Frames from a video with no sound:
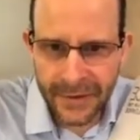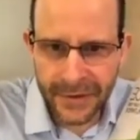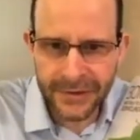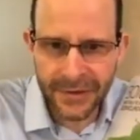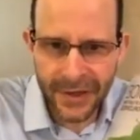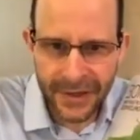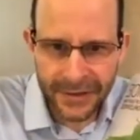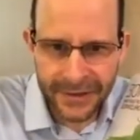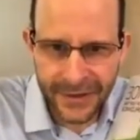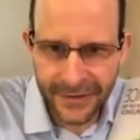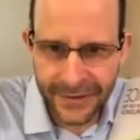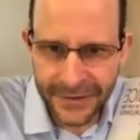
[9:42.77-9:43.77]
You're drinking your
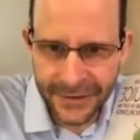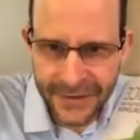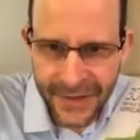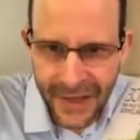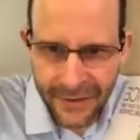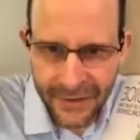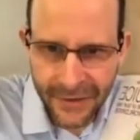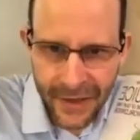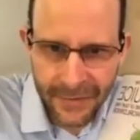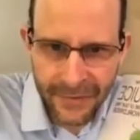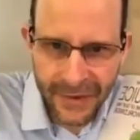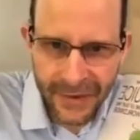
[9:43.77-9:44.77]
celery juice now.
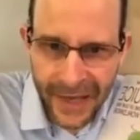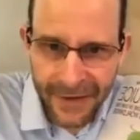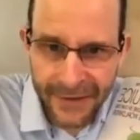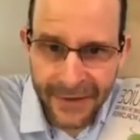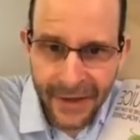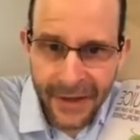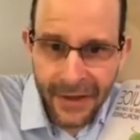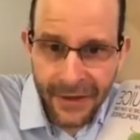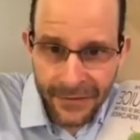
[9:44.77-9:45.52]
Incredible. And